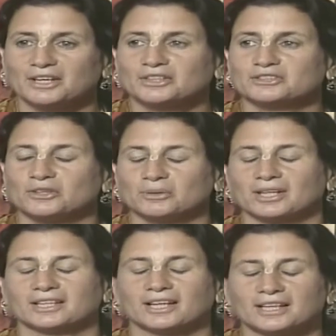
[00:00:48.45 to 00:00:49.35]
So when I
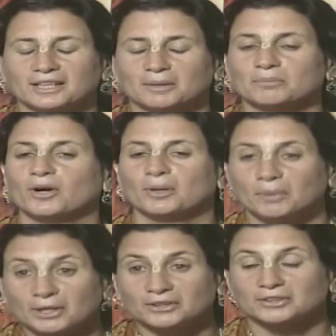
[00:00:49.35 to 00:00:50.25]
got up,
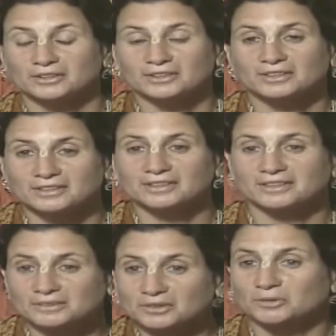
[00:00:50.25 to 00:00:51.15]
Prabhupada
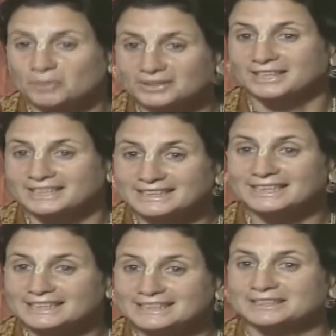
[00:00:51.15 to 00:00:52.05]
went like
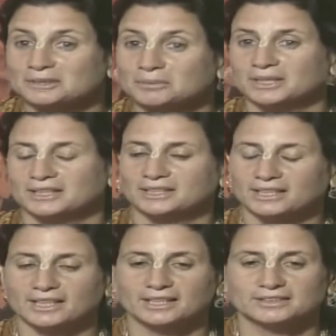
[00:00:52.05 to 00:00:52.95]
this to me.
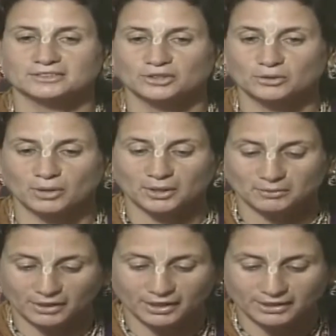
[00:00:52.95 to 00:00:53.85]
And so I,
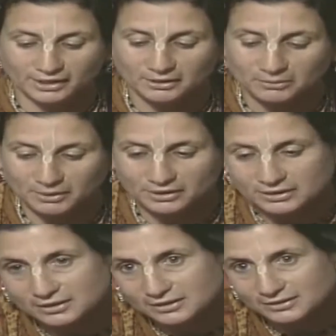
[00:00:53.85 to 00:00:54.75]
I kind of went a
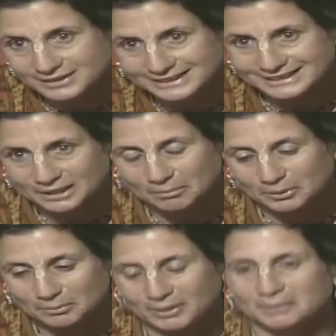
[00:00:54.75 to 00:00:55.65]
little, ooh,
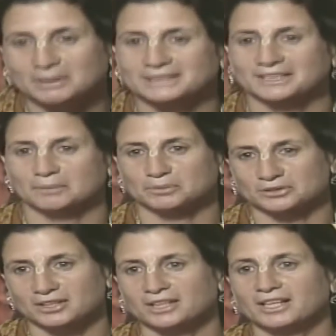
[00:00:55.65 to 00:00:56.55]
couple of baby
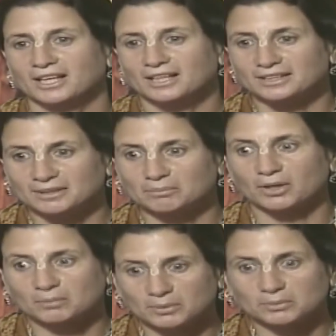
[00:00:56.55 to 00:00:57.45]
steps. And then
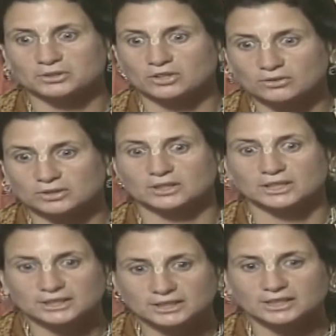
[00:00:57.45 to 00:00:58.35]
Prabhupada was going
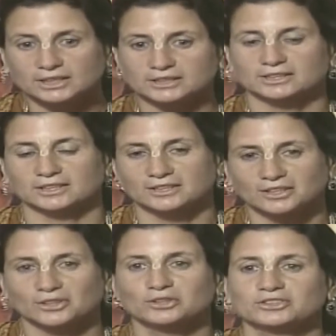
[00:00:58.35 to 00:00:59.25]
like this to get
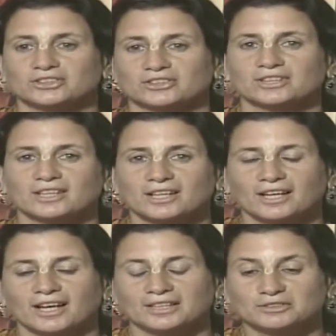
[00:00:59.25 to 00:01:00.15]
closer.
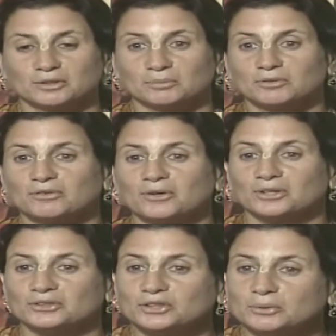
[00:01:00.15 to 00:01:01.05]
And so before
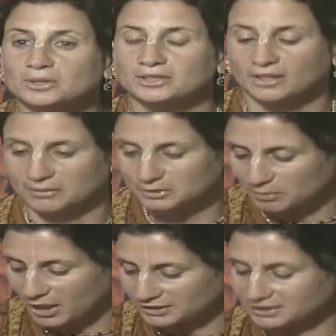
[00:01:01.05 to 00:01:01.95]
I knew it, I was
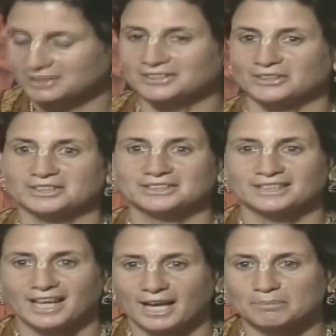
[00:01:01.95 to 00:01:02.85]
practically on his
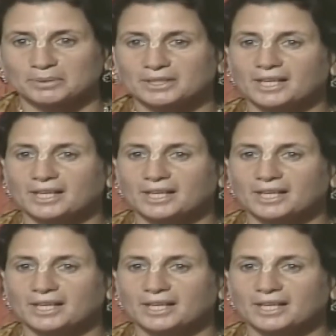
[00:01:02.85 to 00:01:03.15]
lap.